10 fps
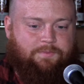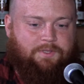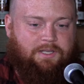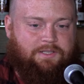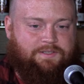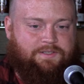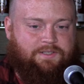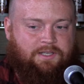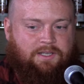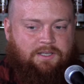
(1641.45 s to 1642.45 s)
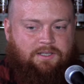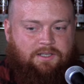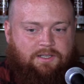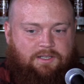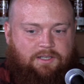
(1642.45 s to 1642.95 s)
It's
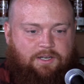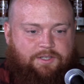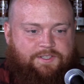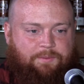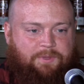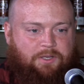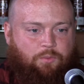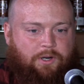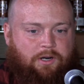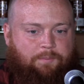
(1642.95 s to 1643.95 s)
something where,